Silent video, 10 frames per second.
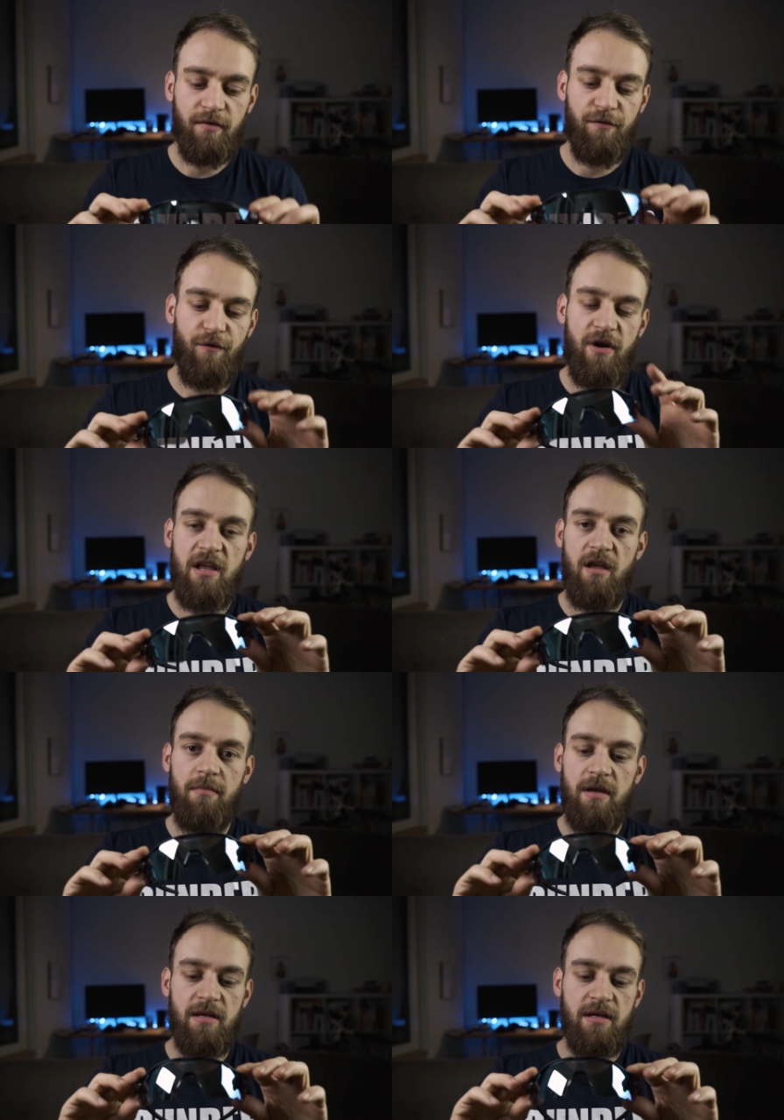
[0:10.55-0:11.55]
The
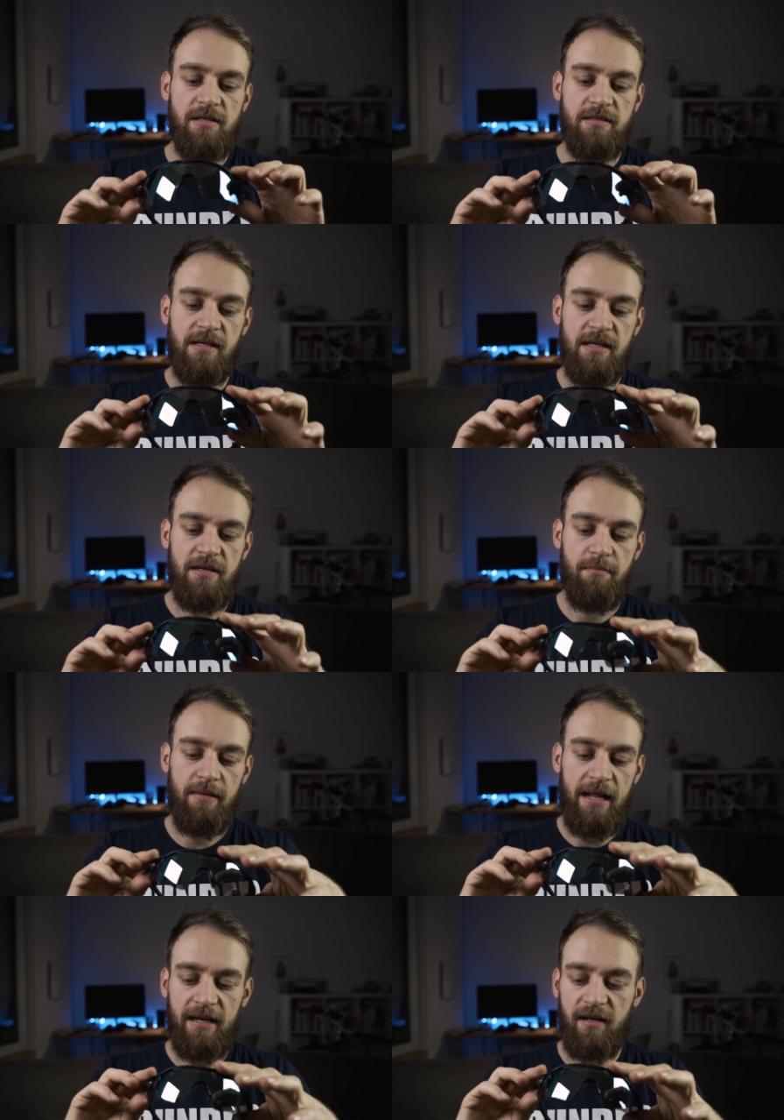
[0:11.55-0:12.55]
frame is a
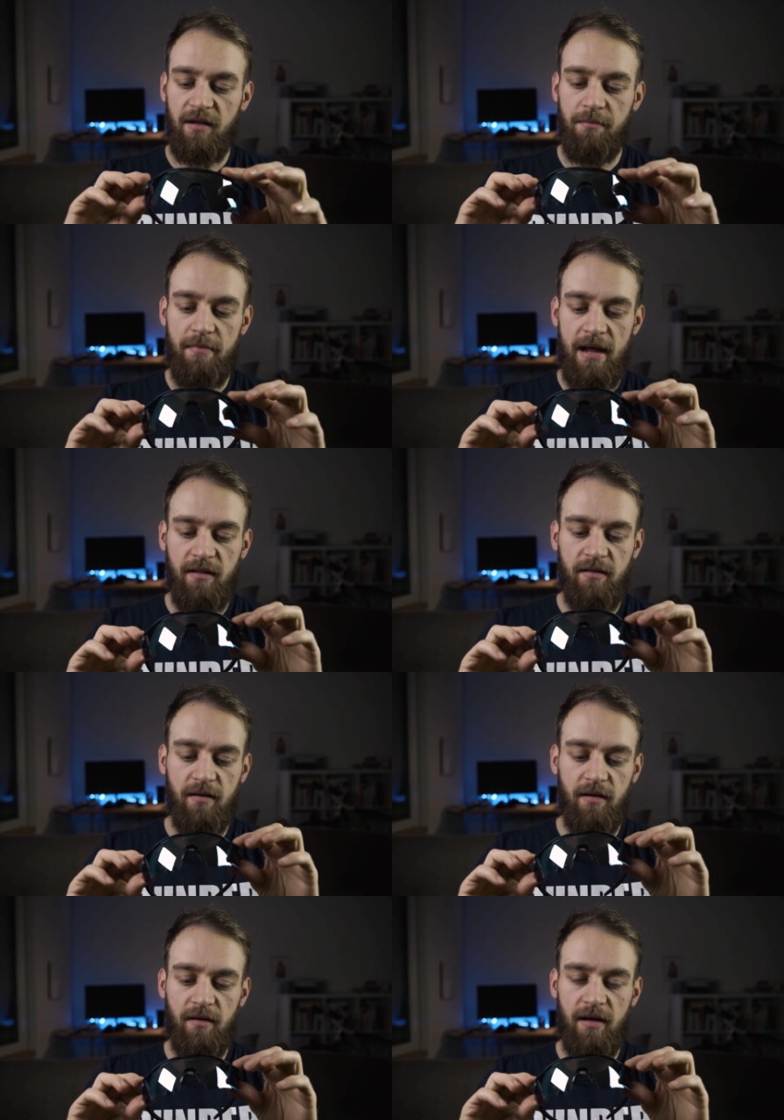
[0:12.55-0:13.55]
black matte,
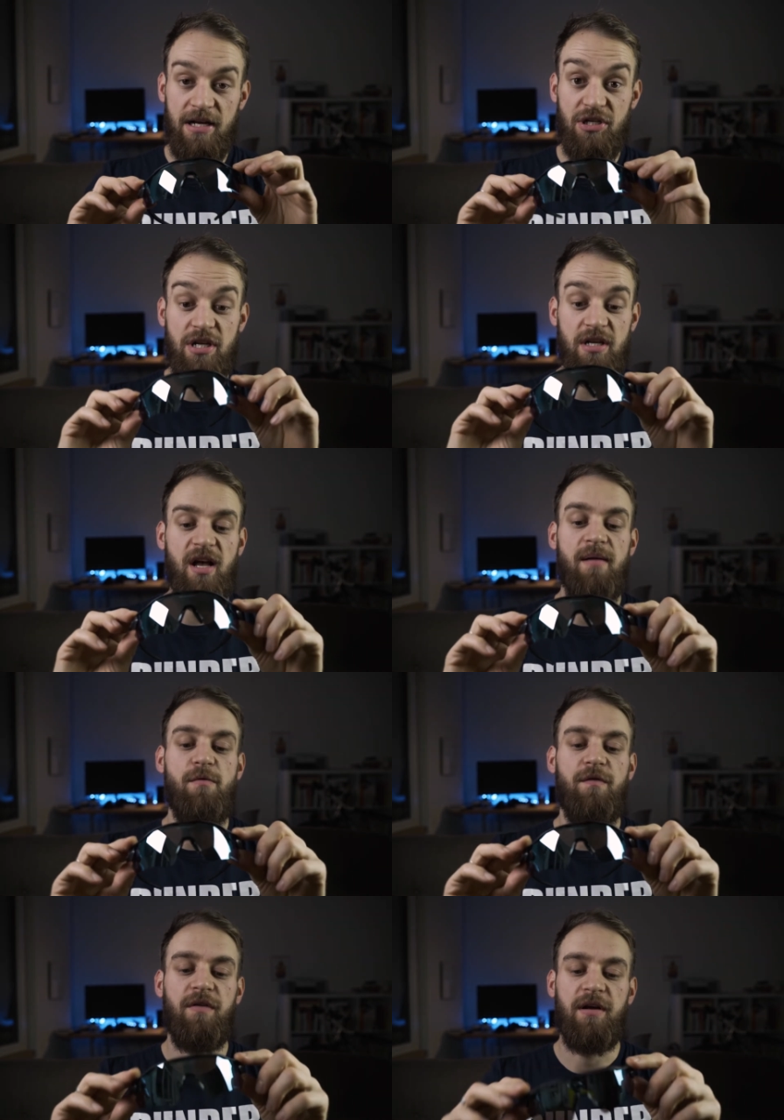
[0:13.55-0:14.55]
actually
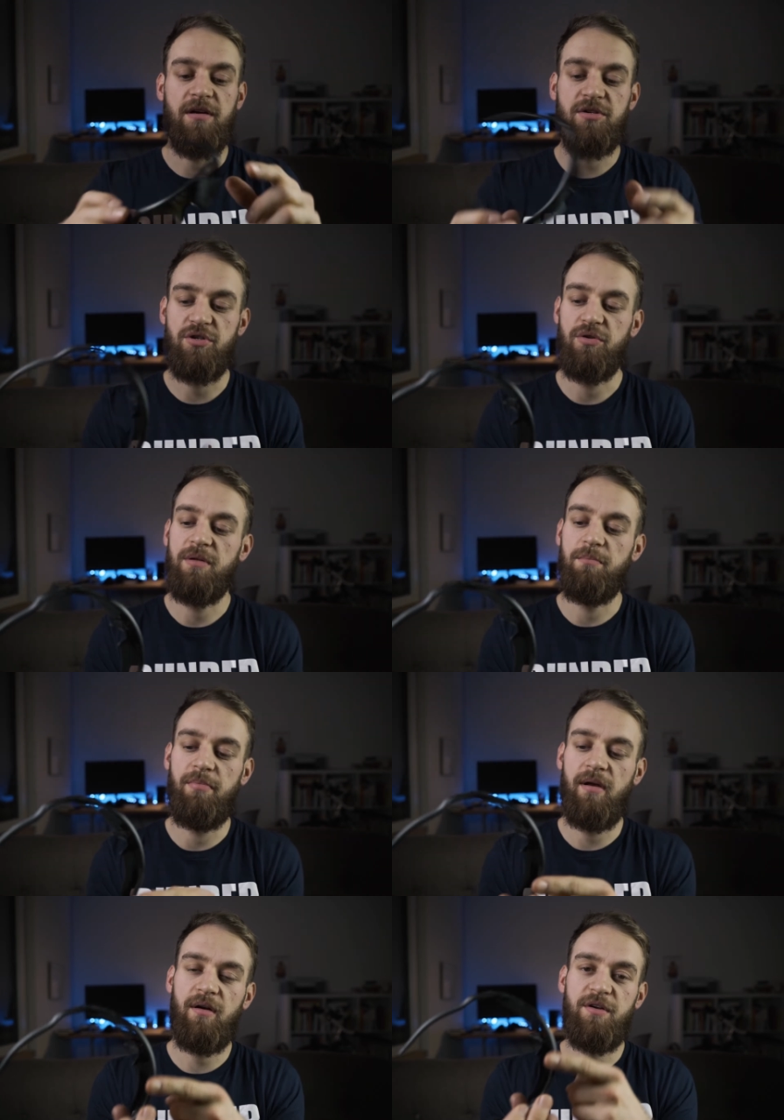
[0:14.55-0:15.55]
camouflage. You can
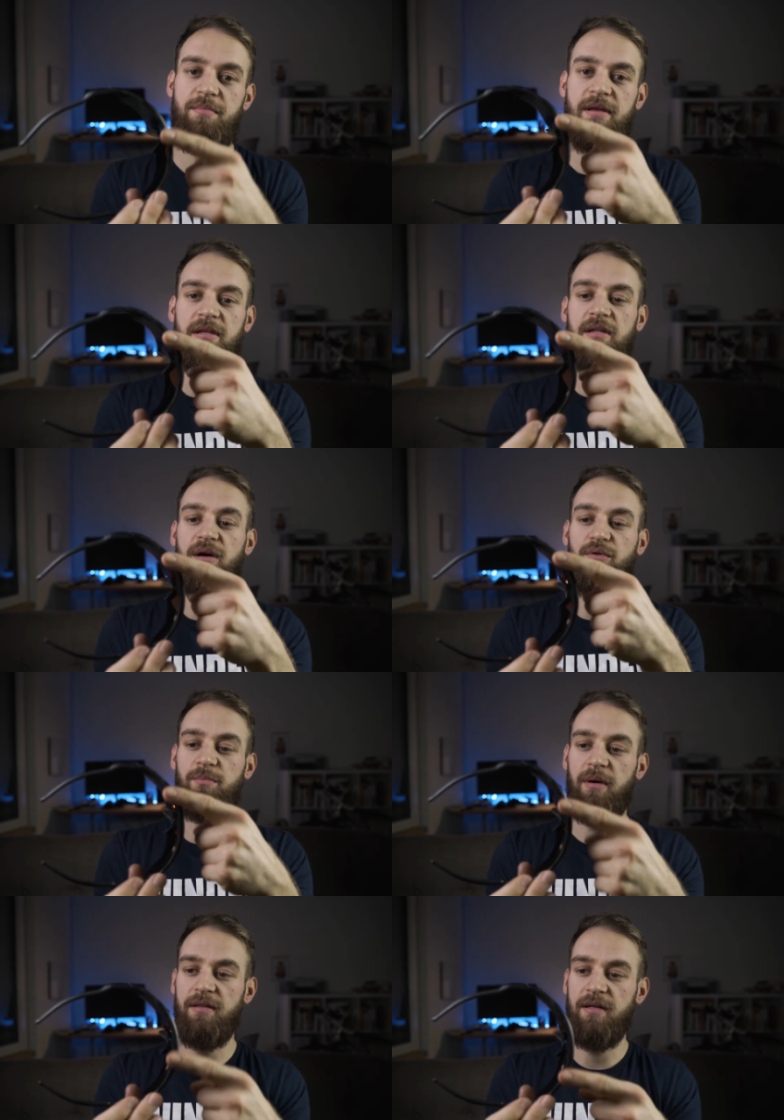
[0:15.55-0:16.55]
barely make it
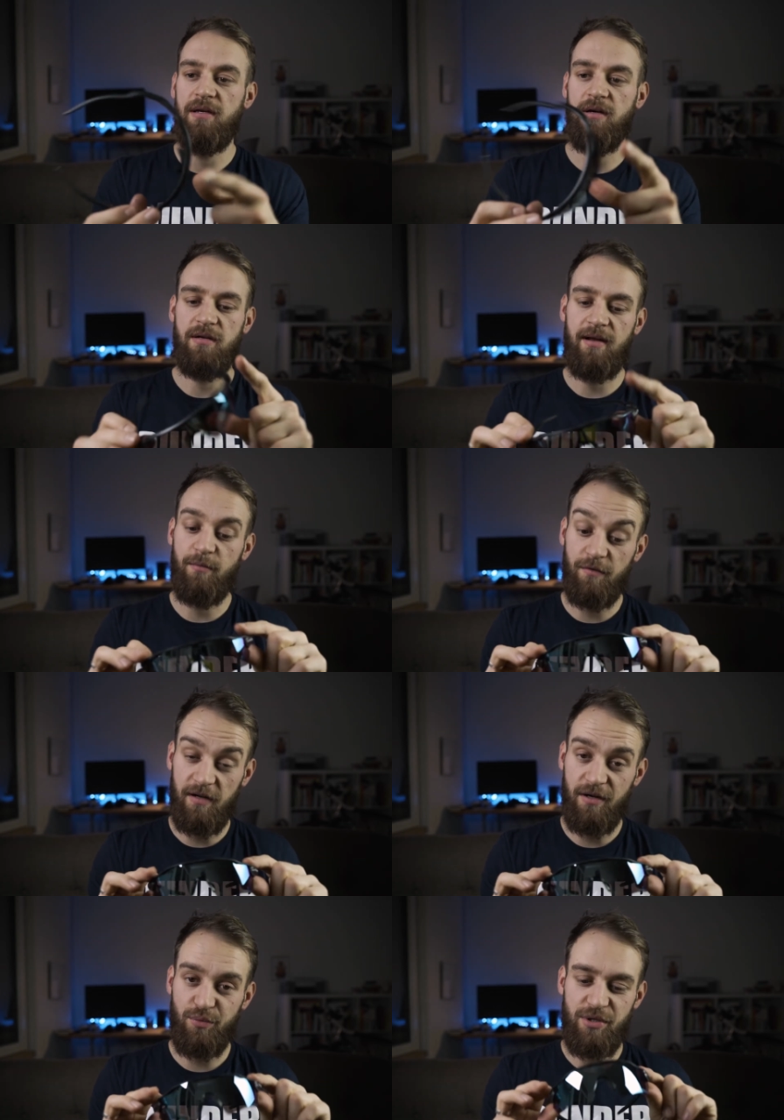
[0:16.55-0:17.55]
out, but they are
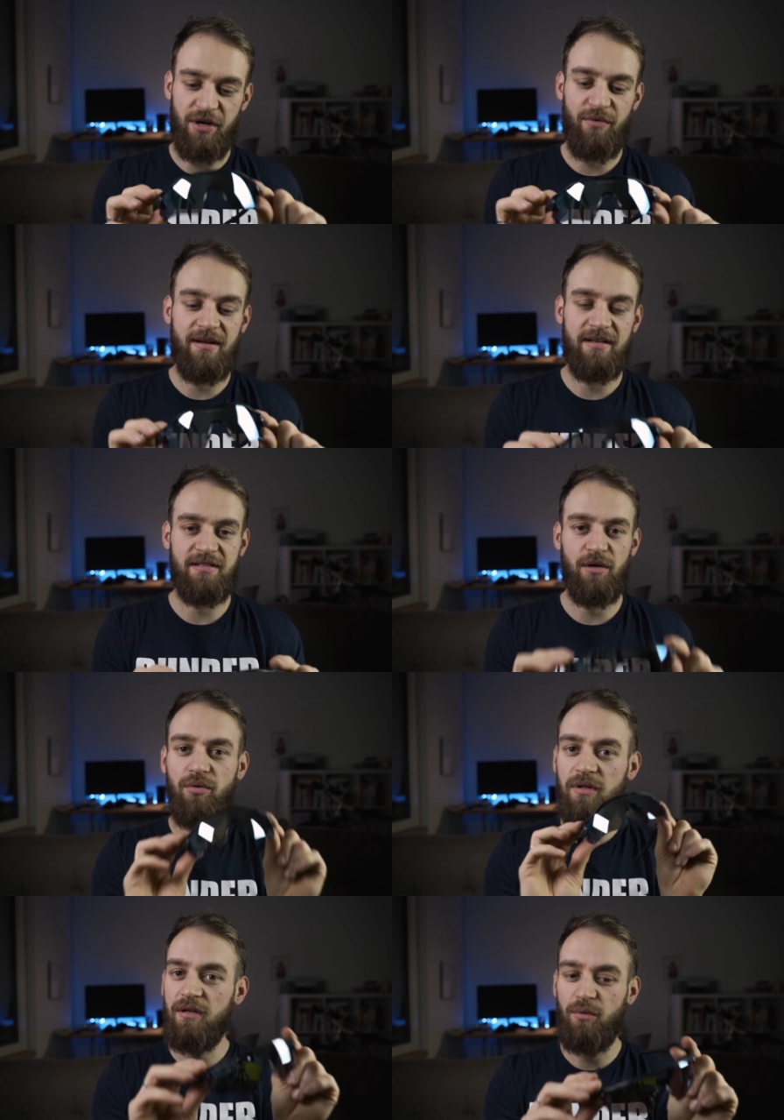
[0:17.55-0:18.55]
camouflage, which I realized
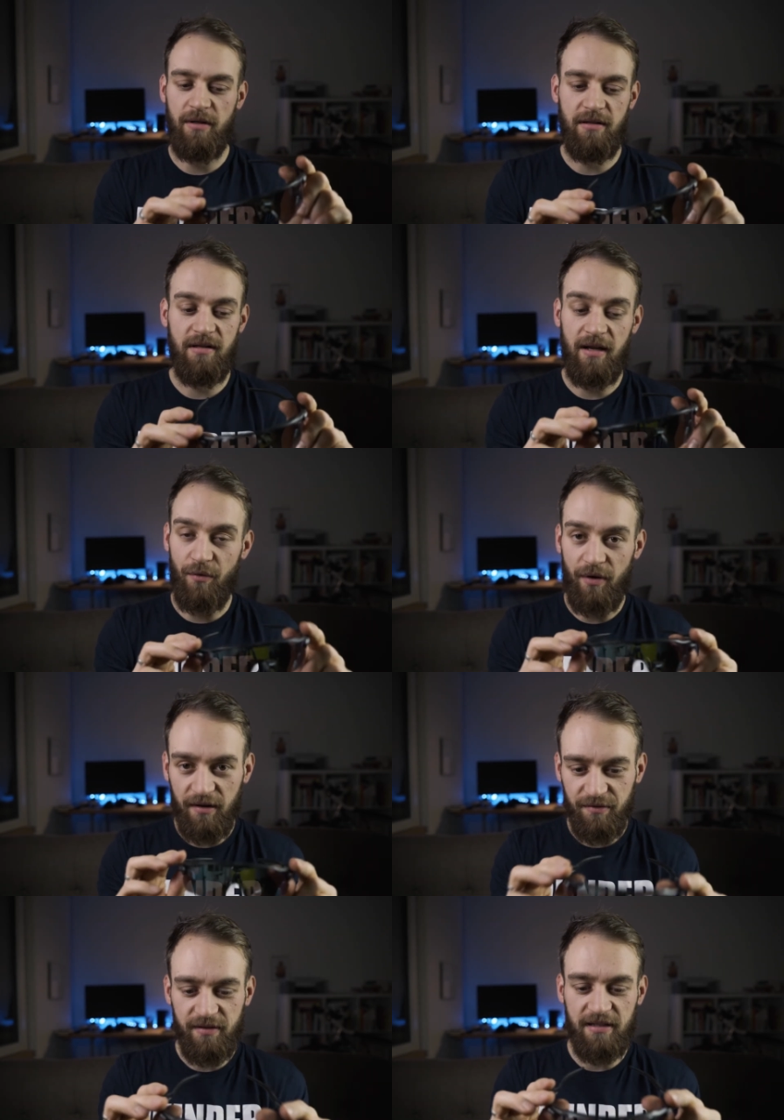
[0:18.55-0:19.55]
only when they
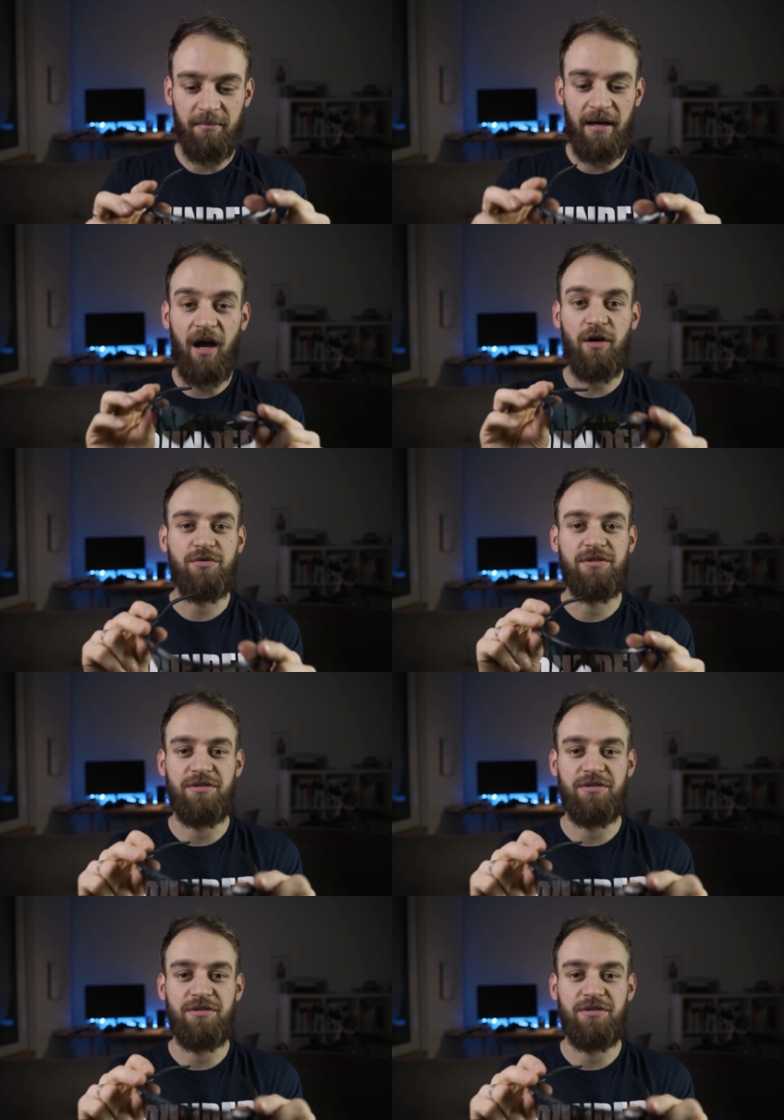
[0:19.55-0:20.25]
arrived at my house.